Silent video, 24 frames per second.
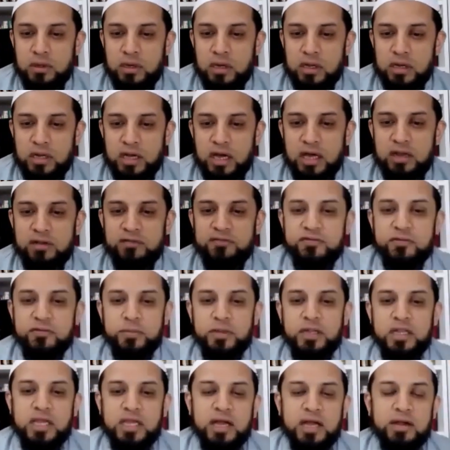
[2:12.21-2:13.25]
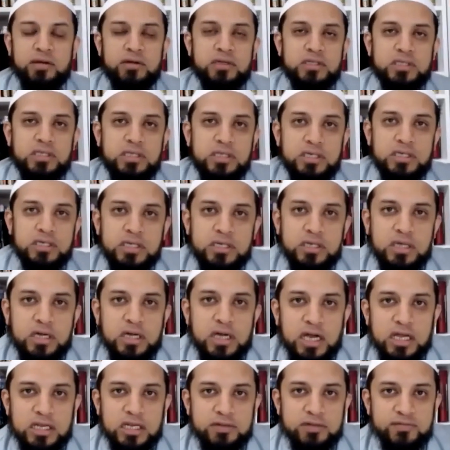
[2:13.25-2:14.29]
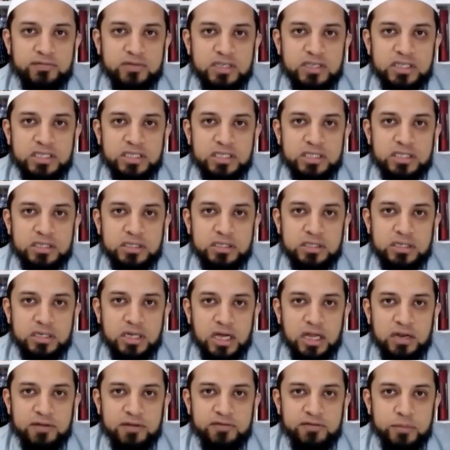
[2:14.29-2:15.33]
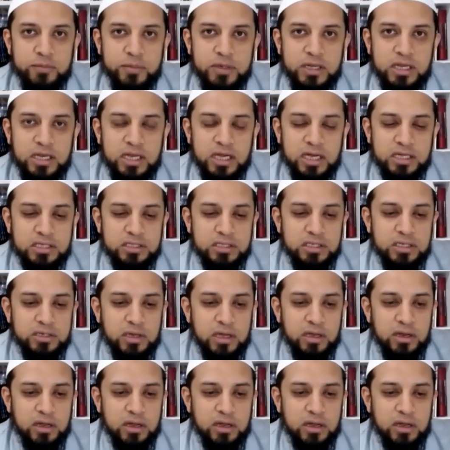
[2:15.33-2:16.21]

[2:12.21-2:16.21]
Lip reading: an unfamiliarity, a kind of distance, an unfamiliarity